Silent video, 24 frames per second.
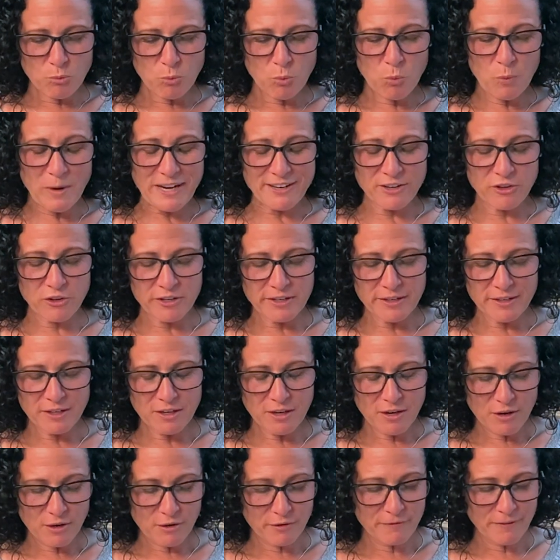
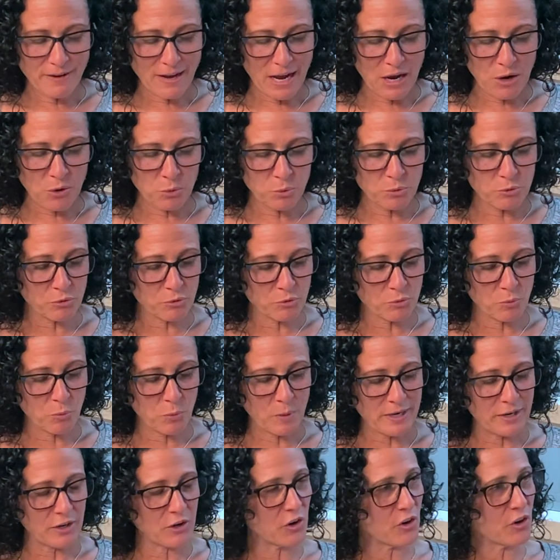wearing of
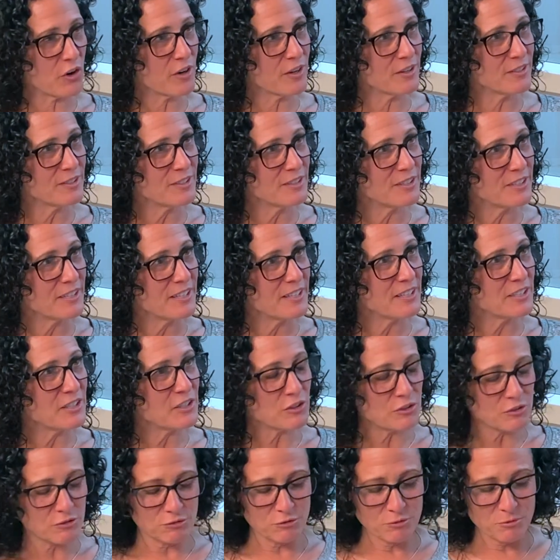outerwear
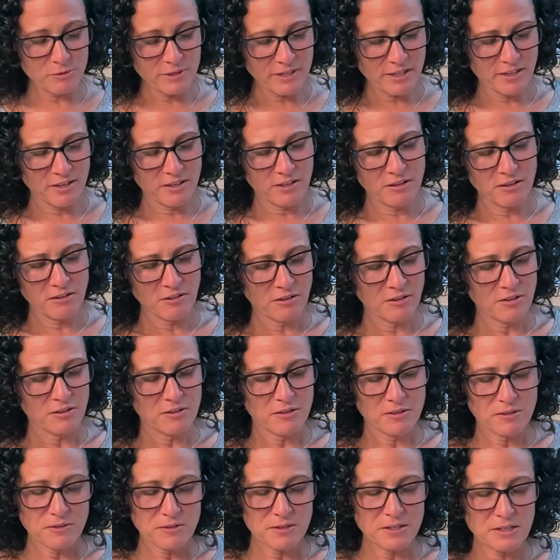including
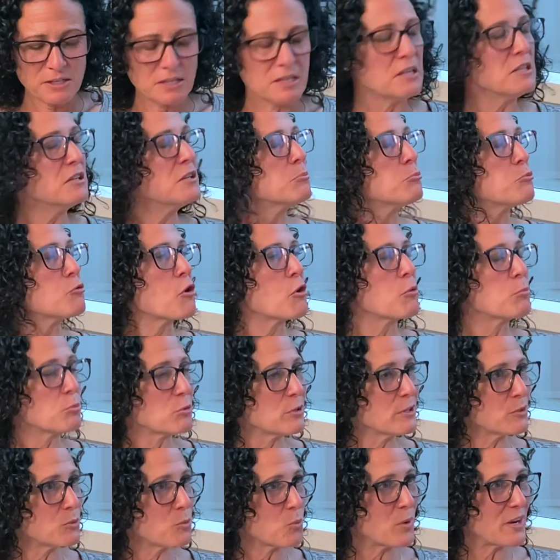the
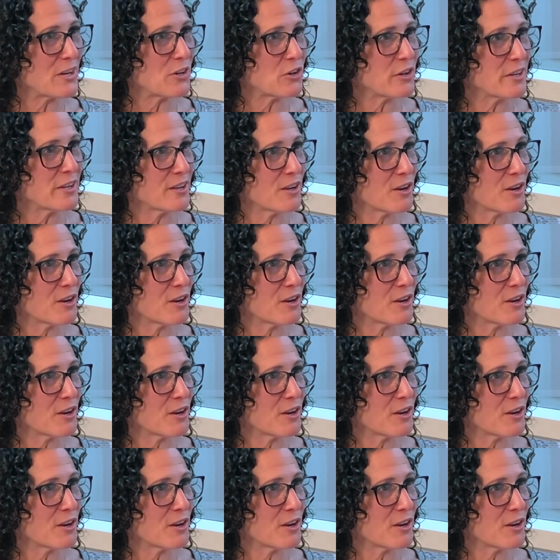inappropriate wearing